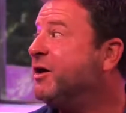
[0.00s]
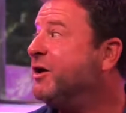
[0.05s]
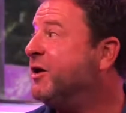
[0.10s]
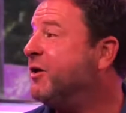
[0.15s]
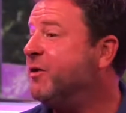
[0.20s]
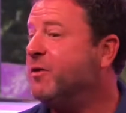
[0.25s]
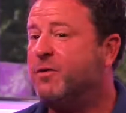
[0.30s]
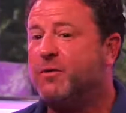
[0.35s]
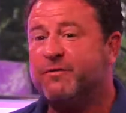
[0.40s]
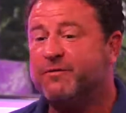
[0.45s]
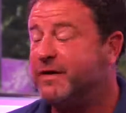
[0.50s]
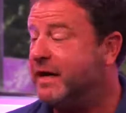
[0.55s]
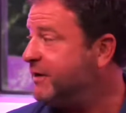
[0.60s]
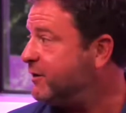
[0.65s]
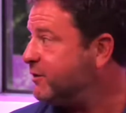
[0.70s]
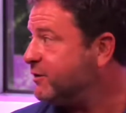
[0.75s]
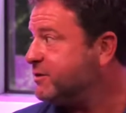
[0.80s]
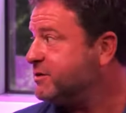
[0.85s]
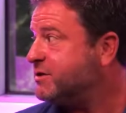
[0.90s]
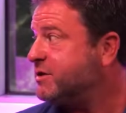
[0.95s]
No
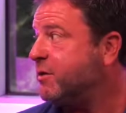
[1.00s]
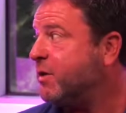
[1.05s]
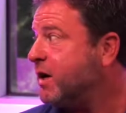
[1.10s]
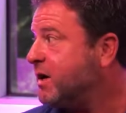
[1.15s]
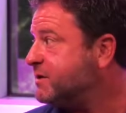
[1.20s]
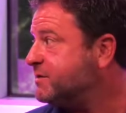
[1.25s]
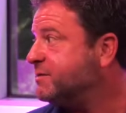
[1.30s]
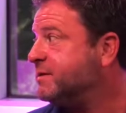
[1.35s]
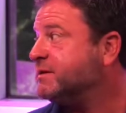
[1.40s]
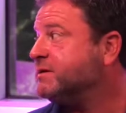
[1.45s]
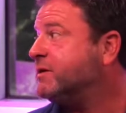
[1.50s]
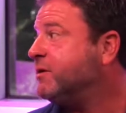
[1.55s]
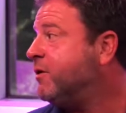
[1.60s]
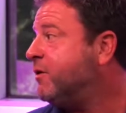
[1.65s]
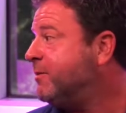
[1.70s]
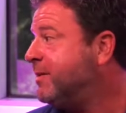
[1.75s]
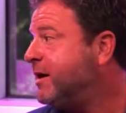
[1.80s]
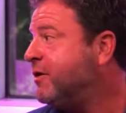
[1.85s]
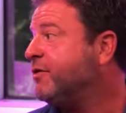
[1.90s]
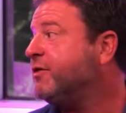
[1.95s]
vendors, no hospitals, no
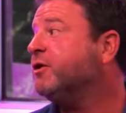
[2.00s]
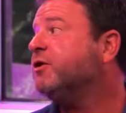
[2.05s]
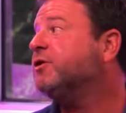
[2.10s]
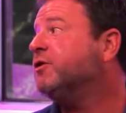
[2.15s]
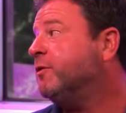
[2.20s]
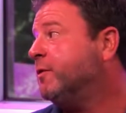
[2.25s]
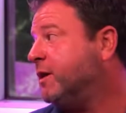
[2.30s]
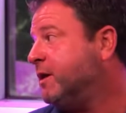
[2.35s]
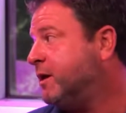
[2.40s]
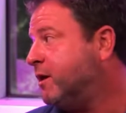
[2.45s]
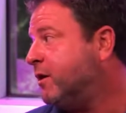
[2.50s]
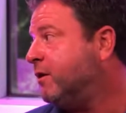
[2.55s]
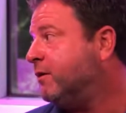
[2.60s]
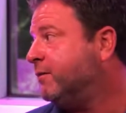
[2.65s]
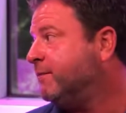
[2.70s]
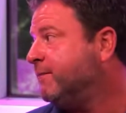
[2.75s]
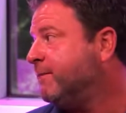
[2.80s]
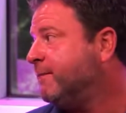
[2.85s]
home health. They're doing it all.